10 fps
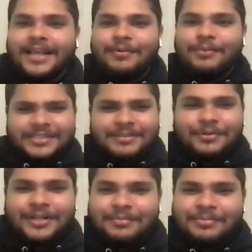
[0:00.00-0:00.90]
Like, what's the
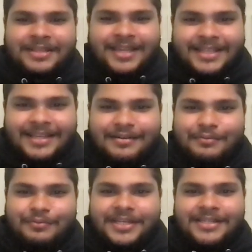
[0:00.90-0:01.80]
point of playing?
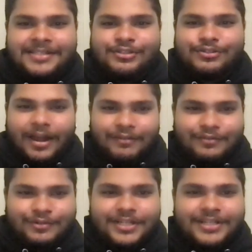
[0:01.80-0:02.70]
Then we strive
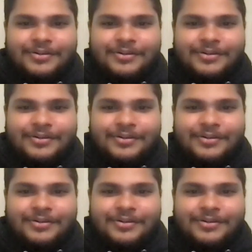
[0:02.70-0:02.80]
for it.